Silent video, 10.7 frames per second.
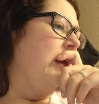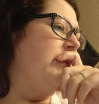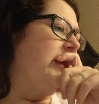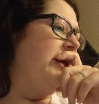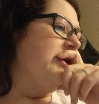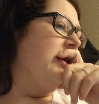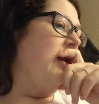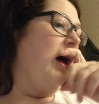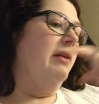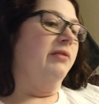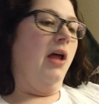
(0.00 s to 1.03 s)
but there's a
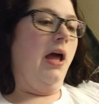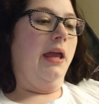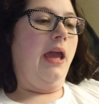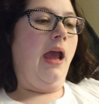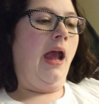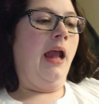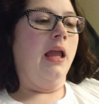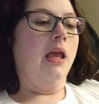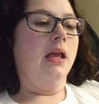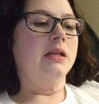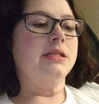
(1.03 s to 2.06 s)
lot of, like,
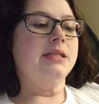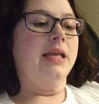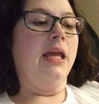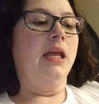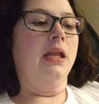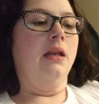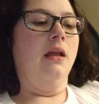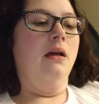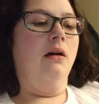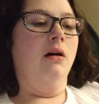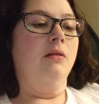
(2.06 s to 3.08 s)
hanging skin
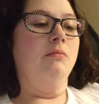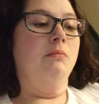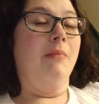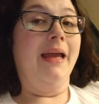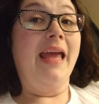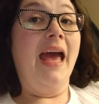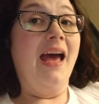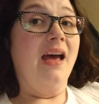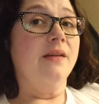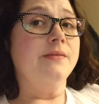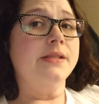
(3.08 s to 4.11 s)
on my
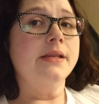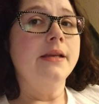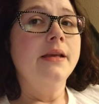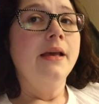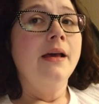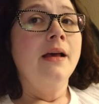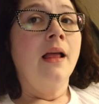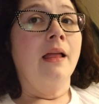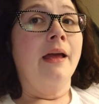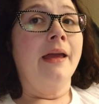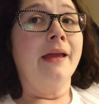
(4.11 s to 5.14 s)
calves,
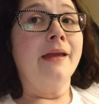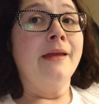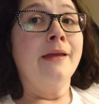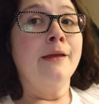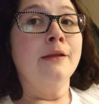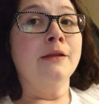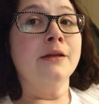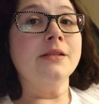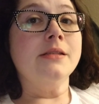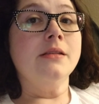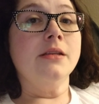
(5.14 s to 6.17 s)
like...
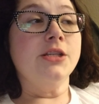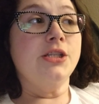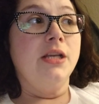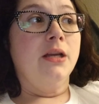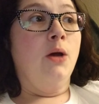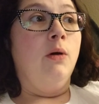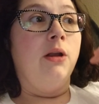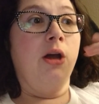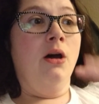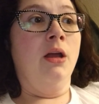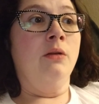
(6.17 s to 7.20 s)
There's there's shit going
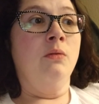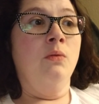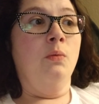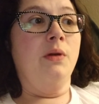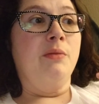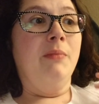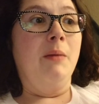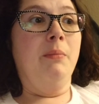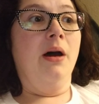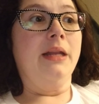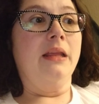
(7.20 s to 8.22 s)
on with my
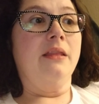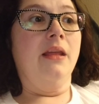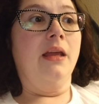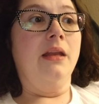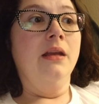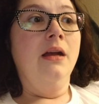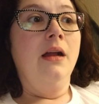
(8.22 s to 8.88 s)
body that